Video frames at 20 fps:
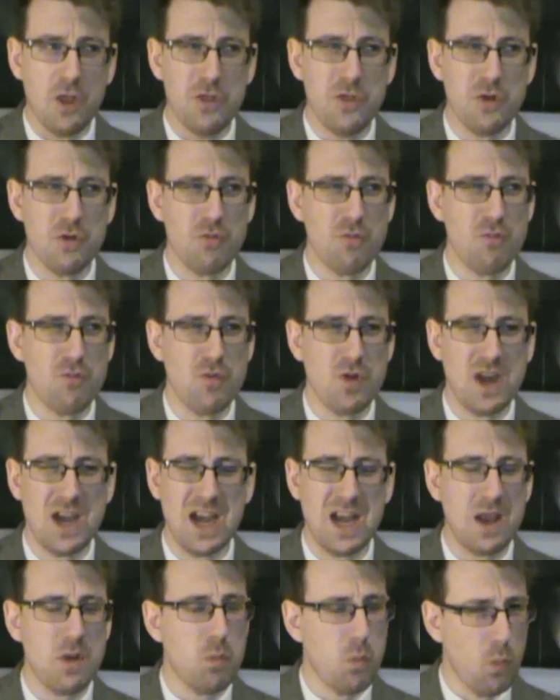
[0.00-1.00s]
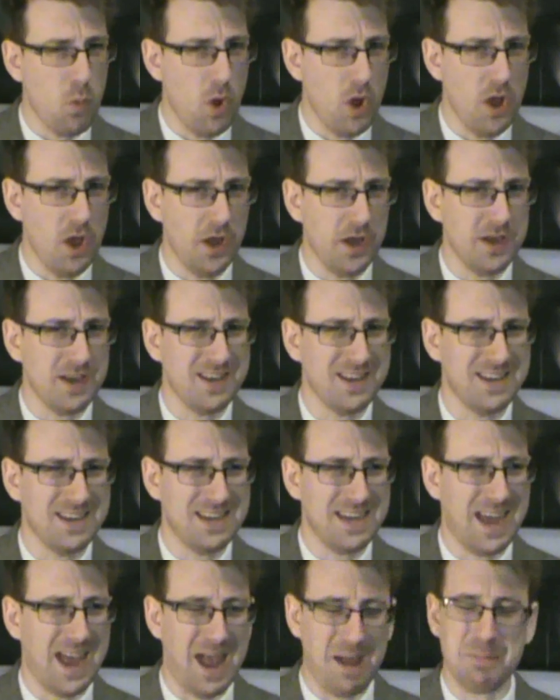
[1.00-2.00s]
that really weren't
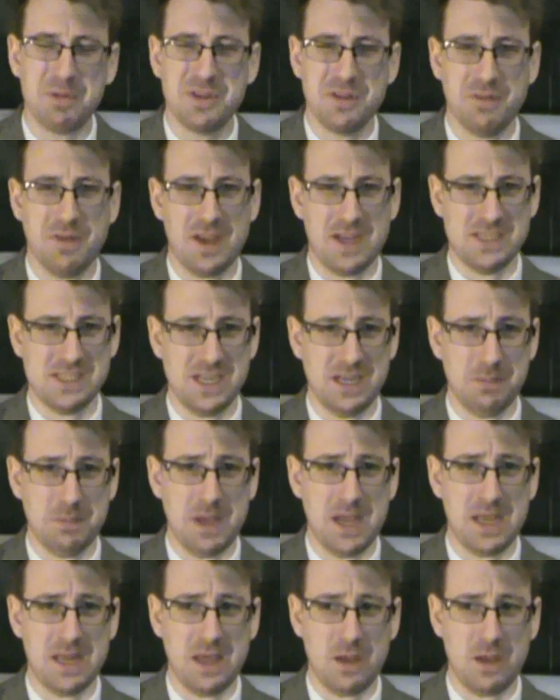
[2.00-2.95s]
captivating me.